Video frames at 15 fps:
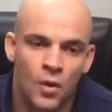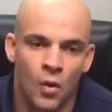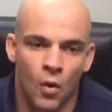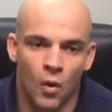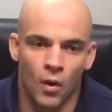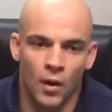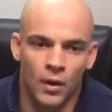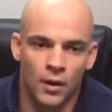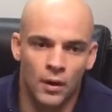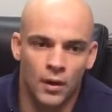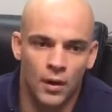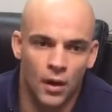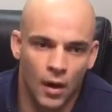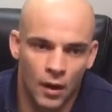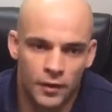Or
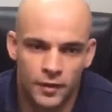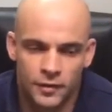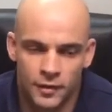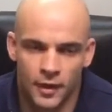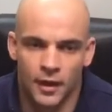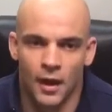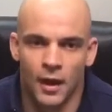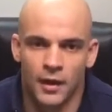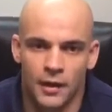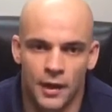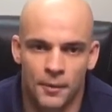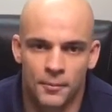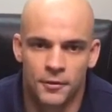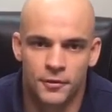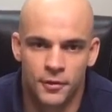are the psychotic
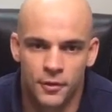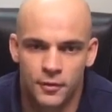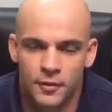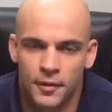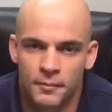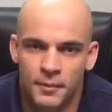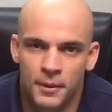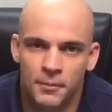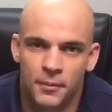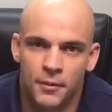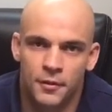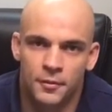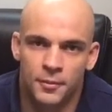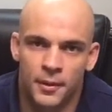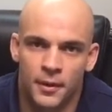episodes that people
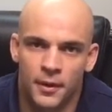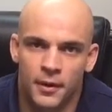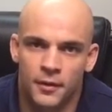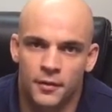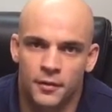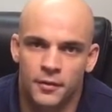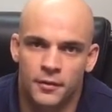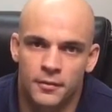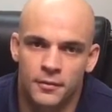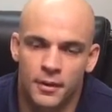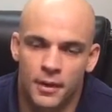experience